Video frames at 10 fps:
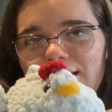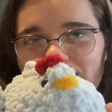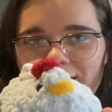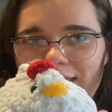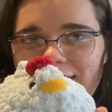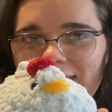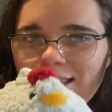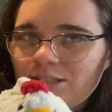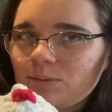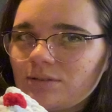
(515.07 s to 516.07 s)
and
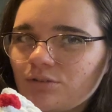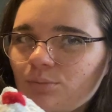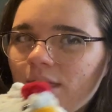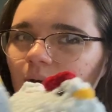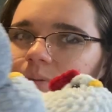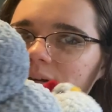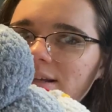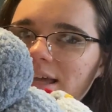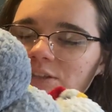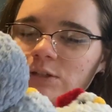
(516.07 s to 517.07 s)
this was from that
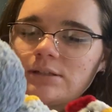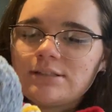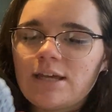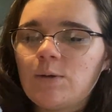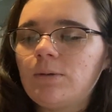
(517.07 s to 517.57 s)
one. As you could tell,